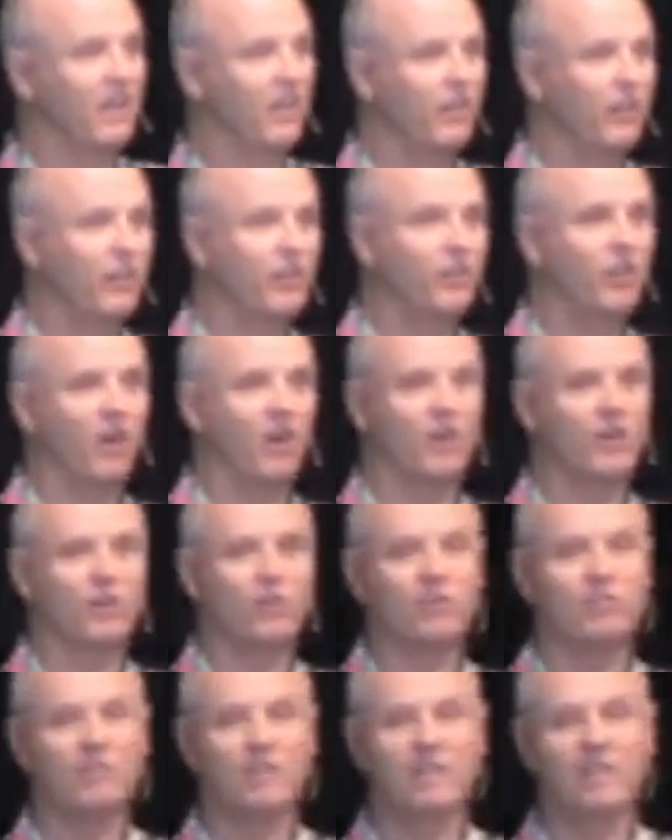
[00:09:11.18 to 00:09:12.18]
the daughter
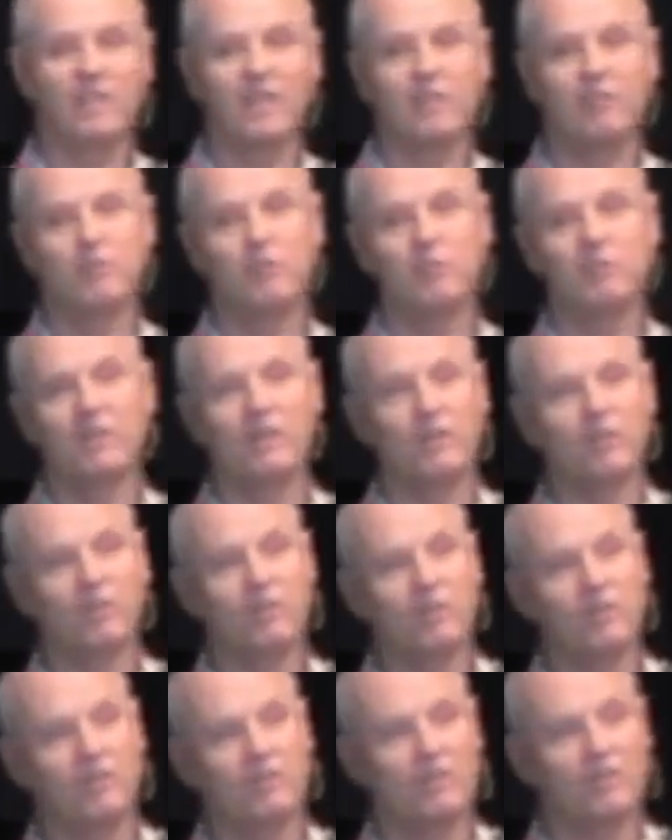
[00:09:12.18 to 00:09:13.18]
of a king from
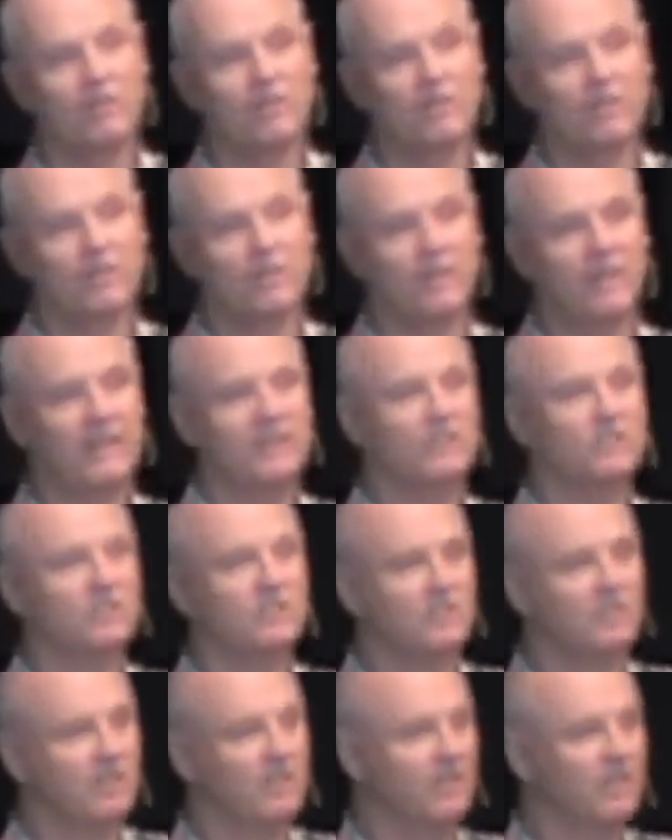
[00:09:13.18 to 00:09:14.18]
another
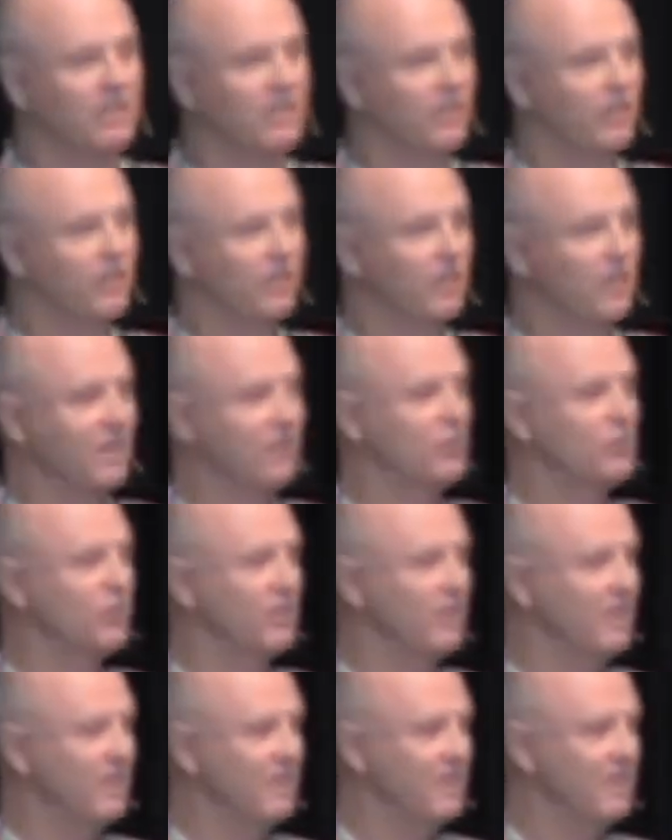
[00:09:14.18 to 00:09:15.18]
nation, another
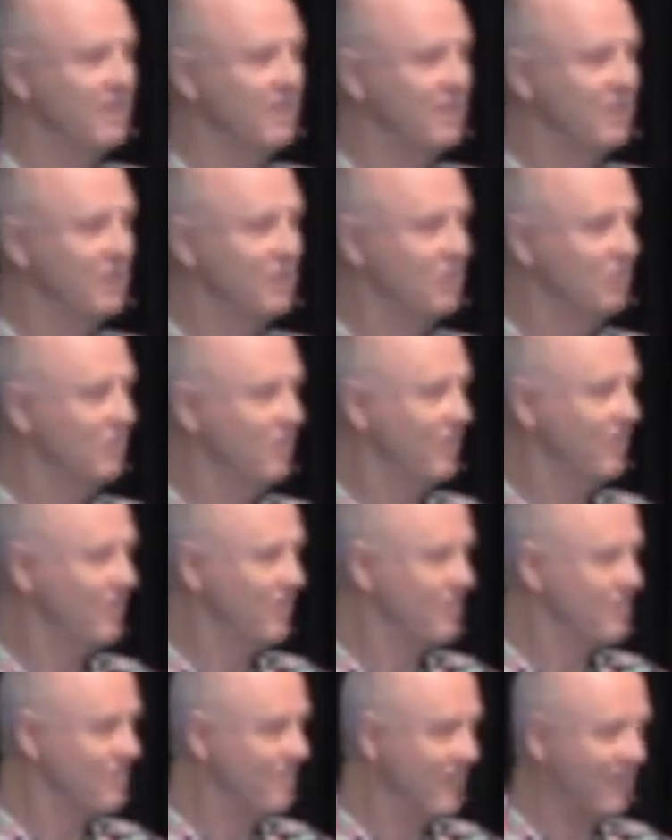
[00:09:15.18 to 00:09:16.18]
country,
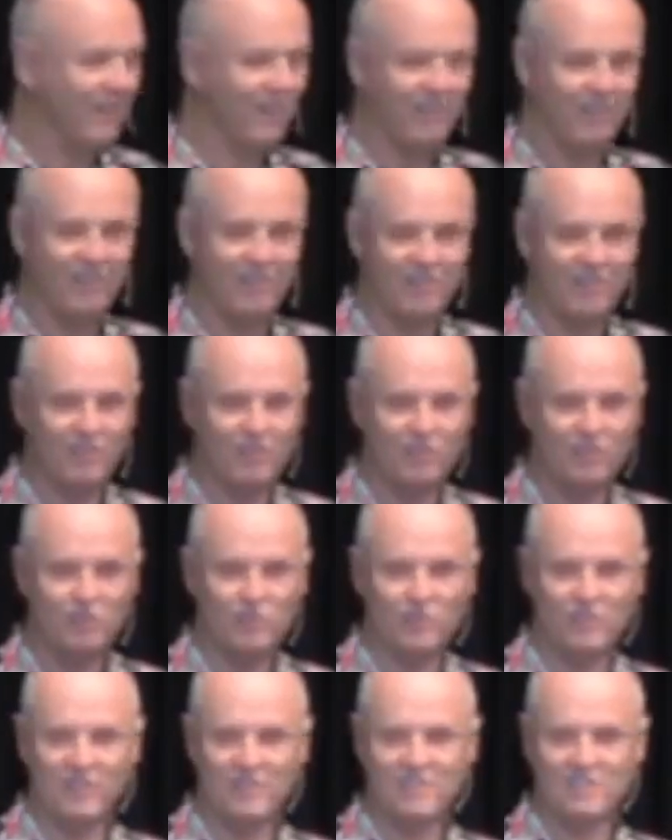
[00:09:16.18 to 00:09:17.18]
because now the
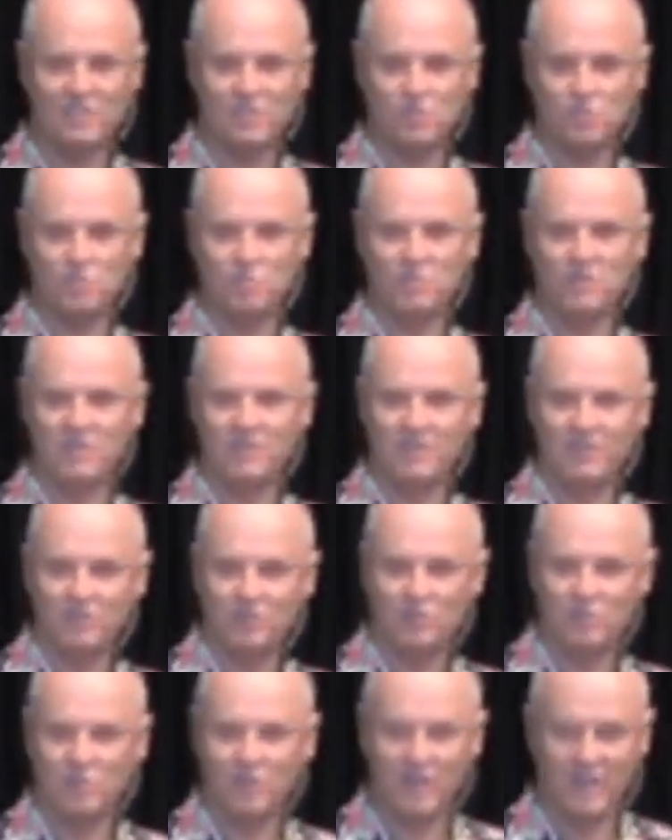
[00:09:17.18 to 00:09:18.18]
two nations would be
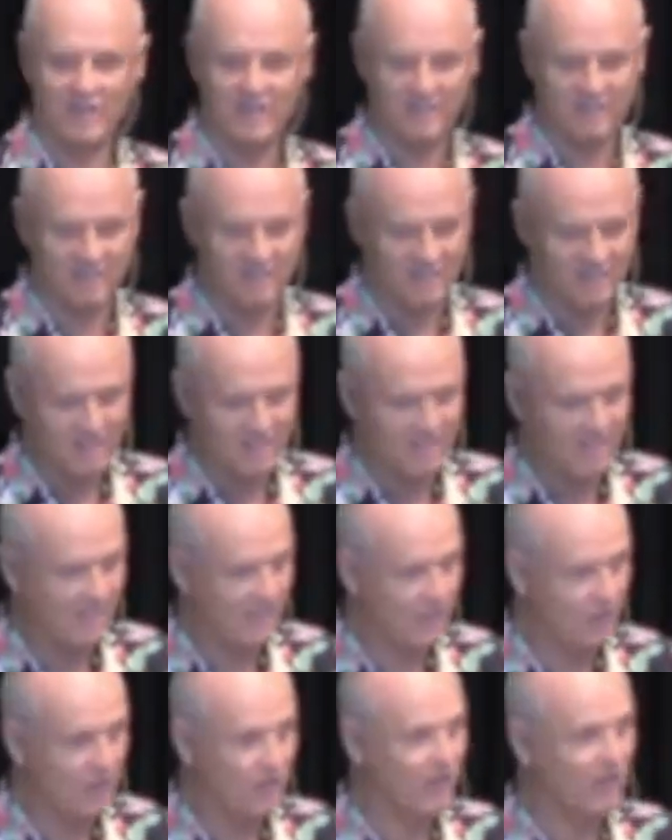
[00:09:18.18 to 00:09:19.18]
intertwined.
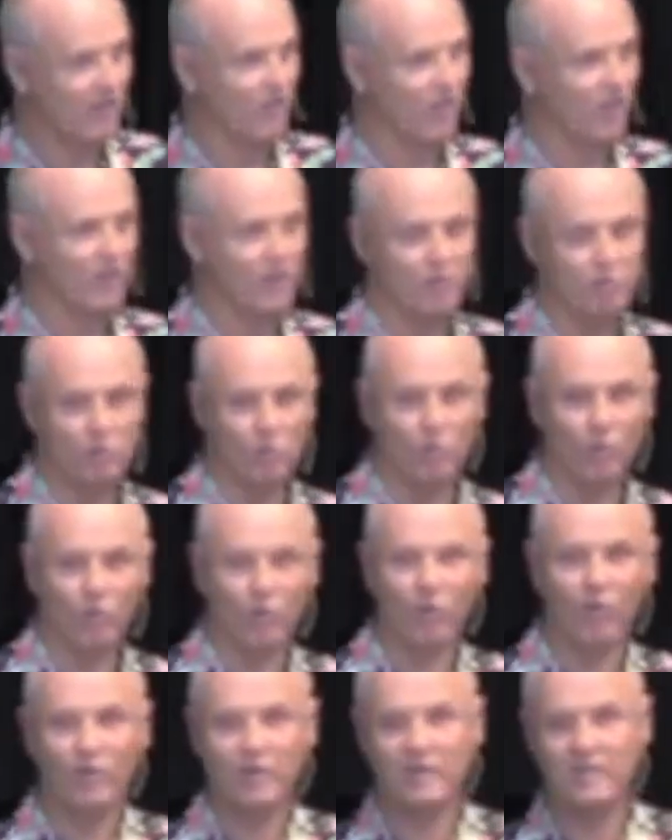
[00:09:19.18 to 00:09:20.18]
And you're not going to come to
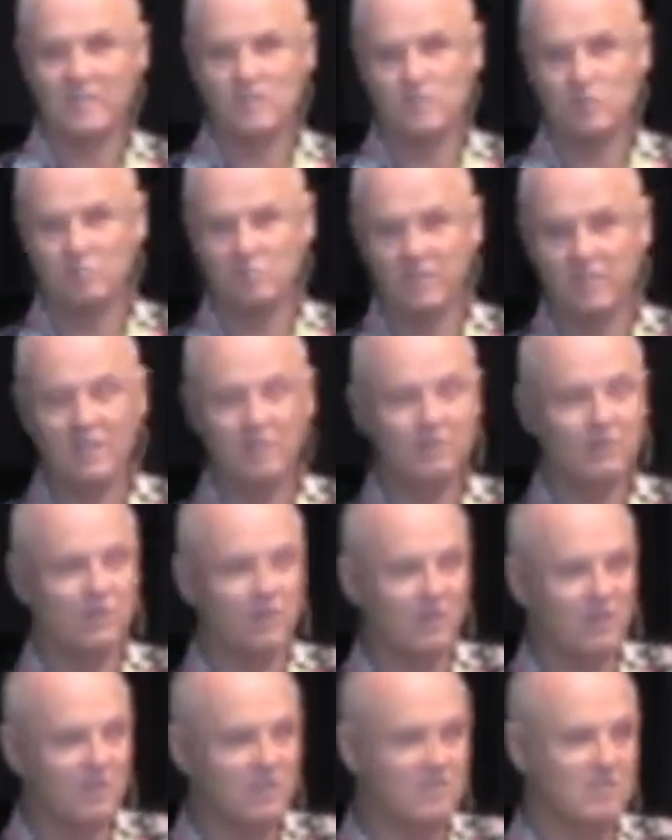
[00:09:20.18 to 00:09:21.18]
war against me
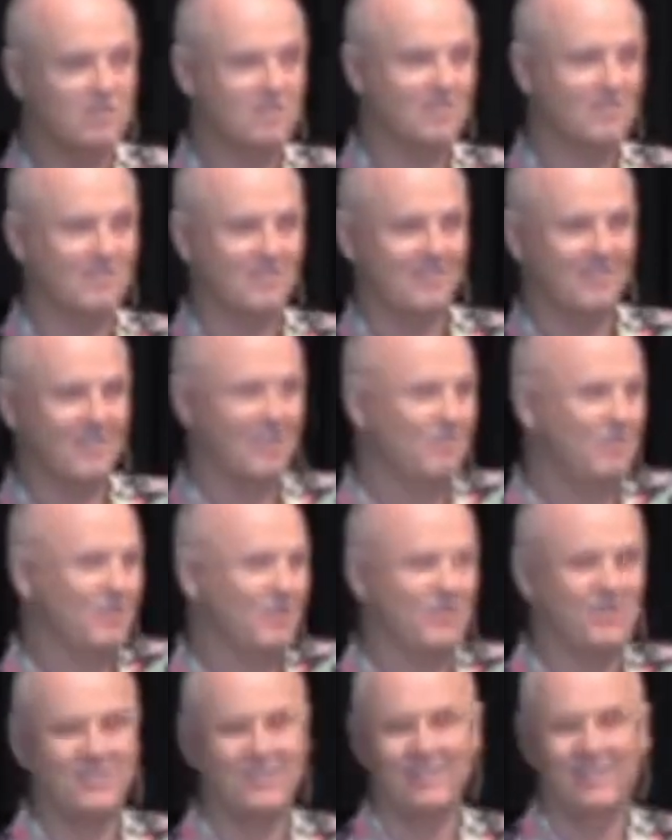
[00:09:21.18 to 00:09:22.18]
because I'm
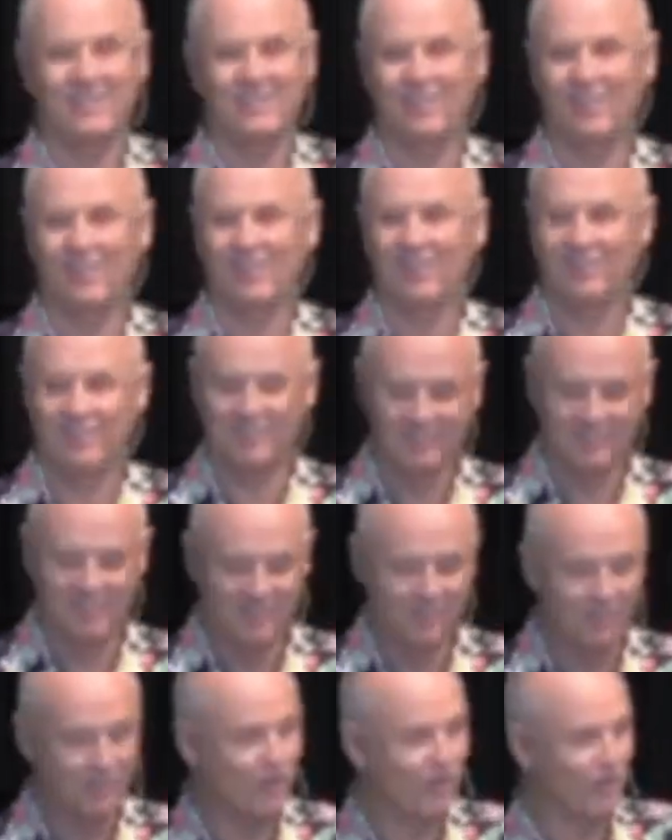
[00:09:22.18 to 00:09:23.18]
your son in law
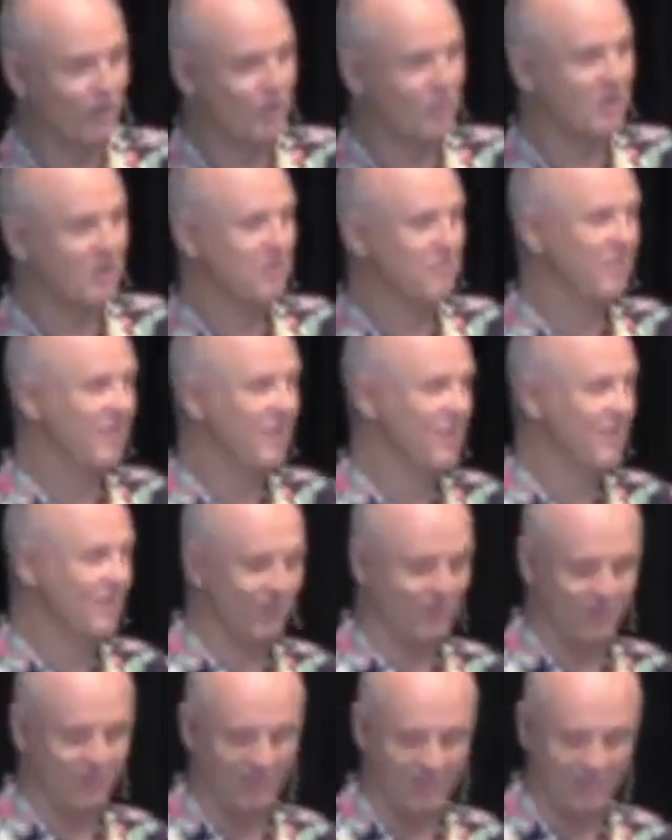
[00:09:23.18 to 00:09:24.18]
or you're my
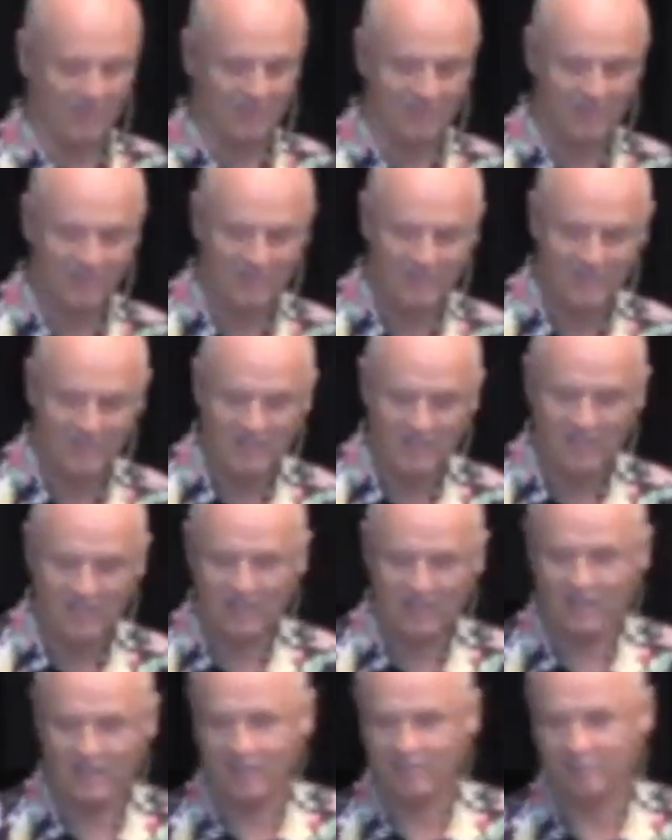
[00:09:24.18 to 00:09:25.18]
father in law.
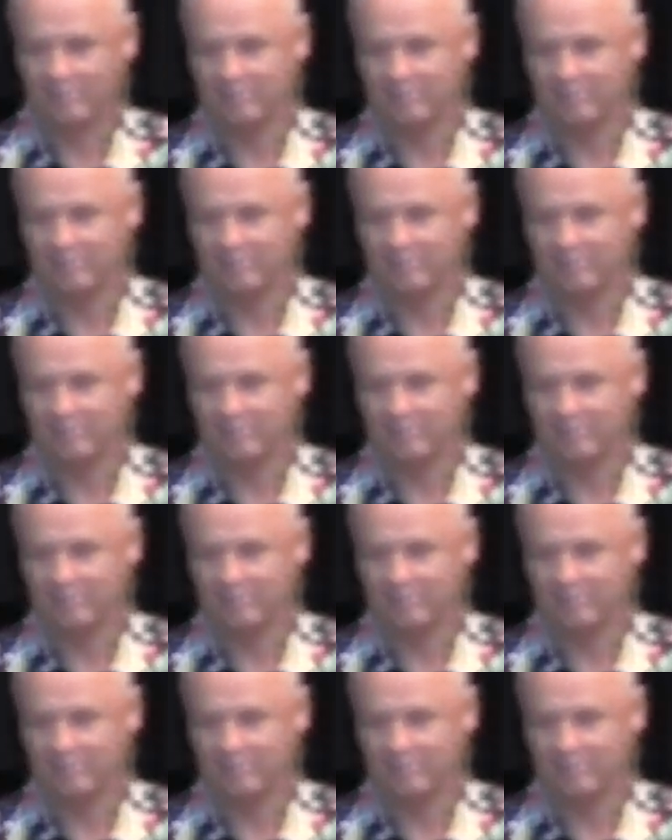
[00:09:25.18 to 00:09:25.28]
Uh,